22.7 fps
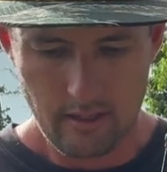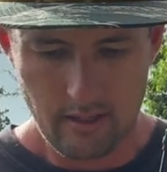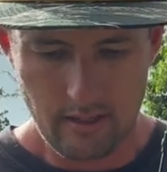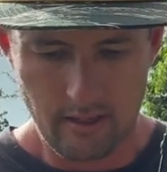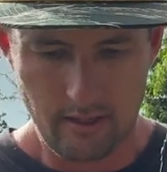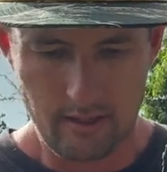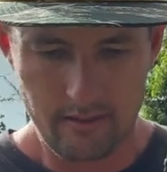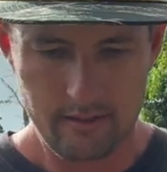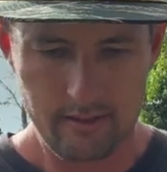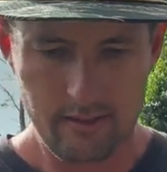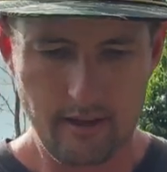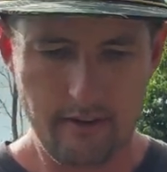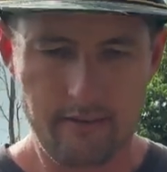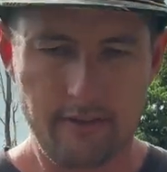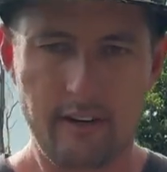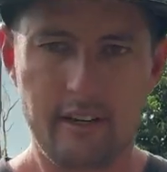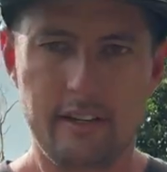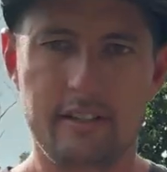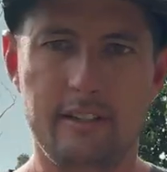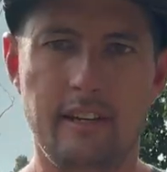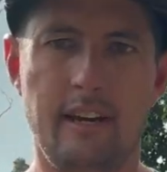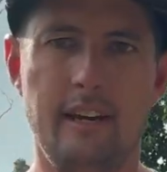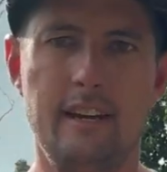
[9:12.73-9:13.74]
I know it's not very
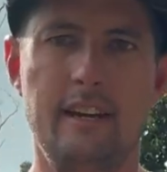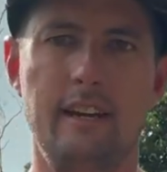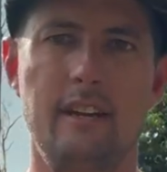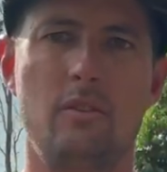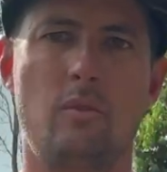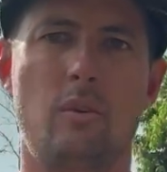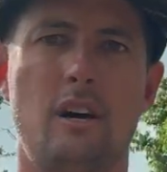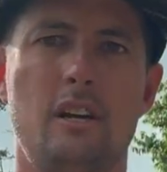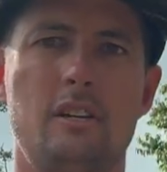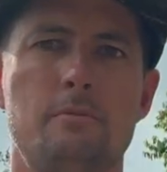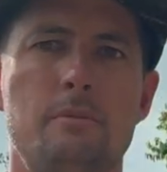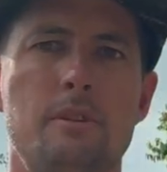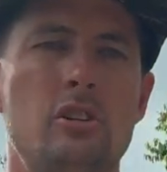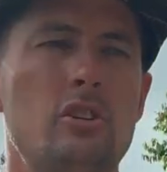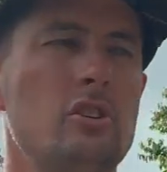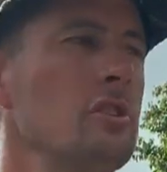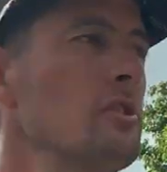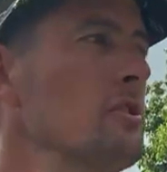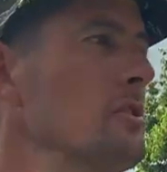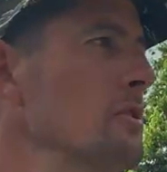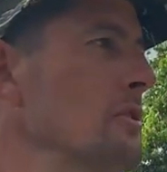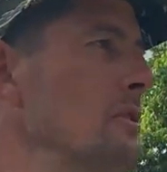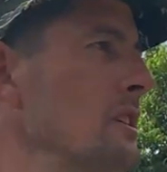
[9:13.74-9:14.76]
exciting to watch me
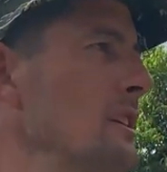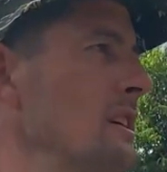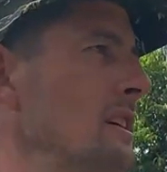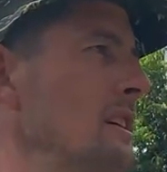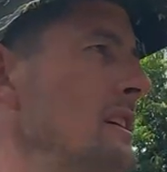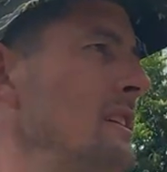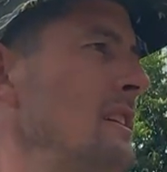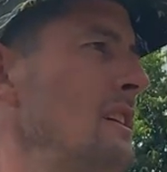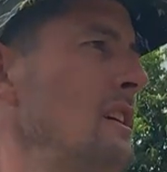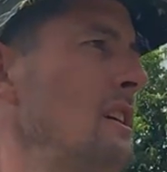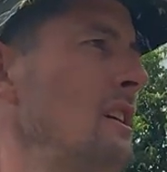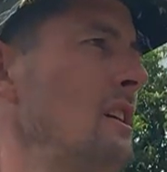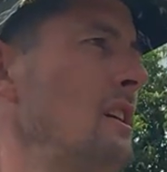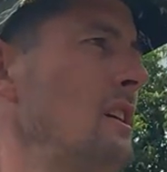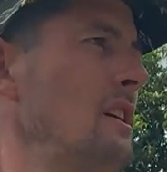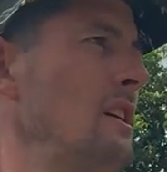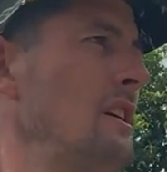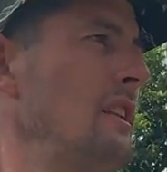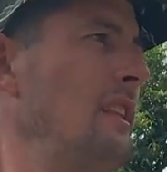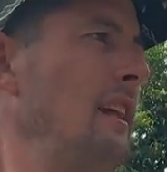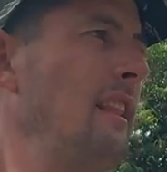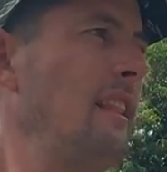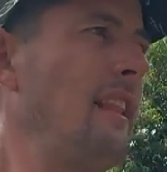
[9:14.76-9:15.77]
shoot.
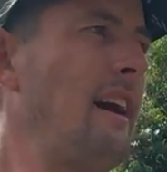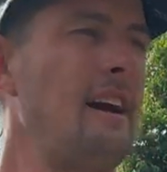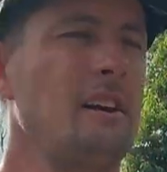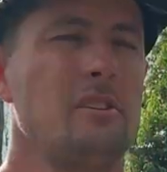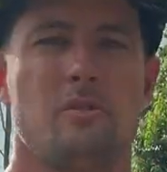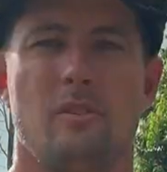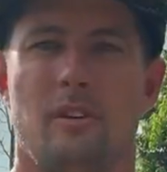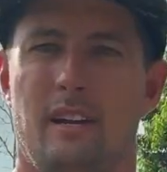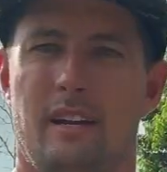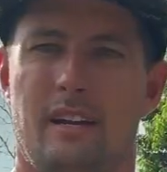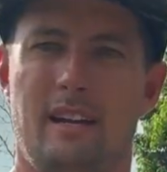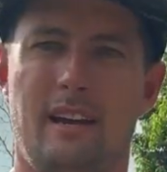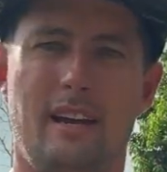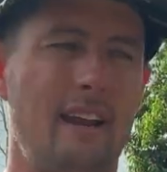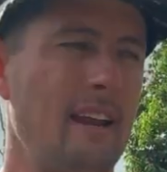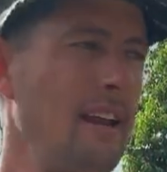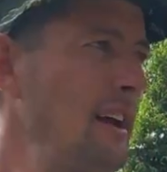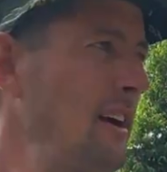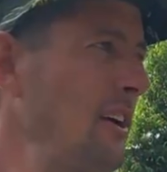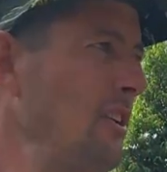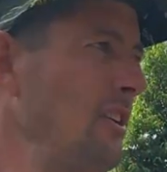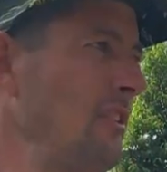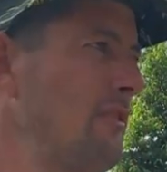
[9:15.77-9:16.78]
The last one I kind of
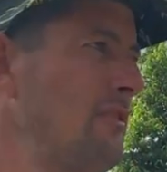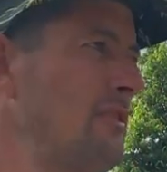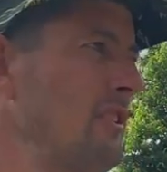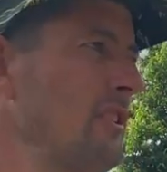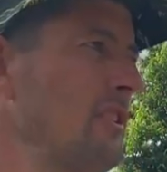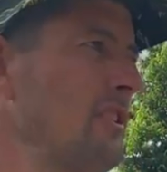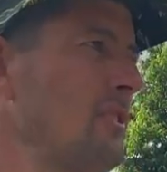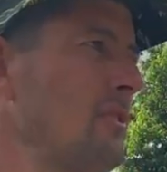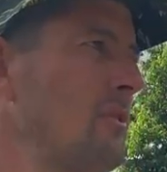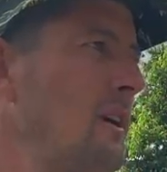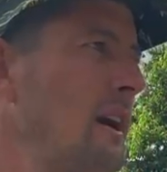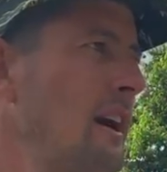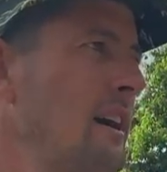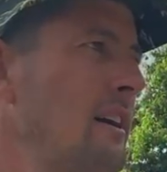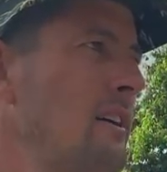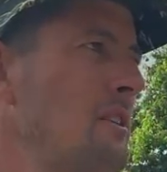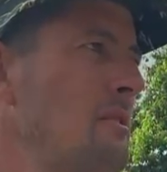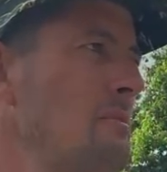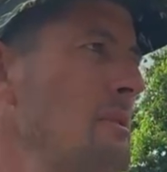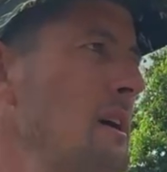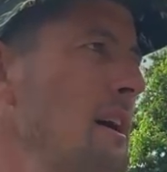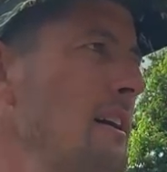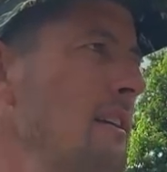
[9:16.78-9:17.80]
held for a little
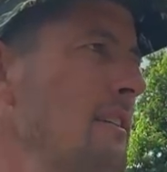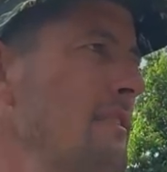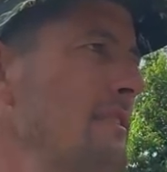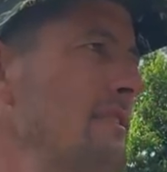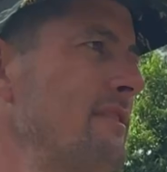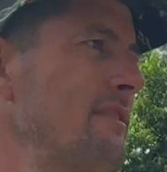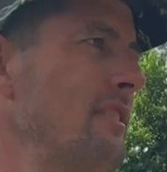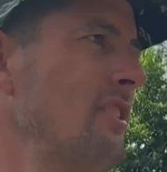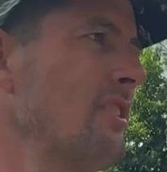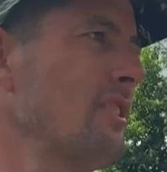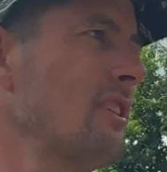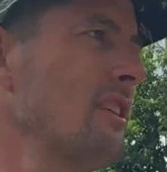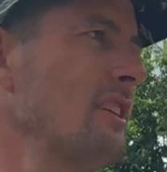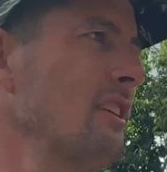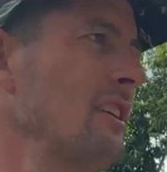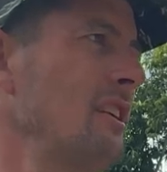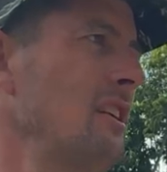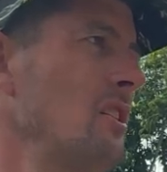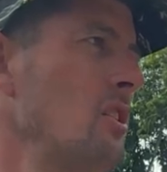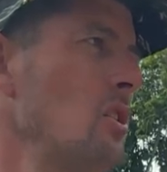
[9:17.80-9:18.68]
while, but it felt good.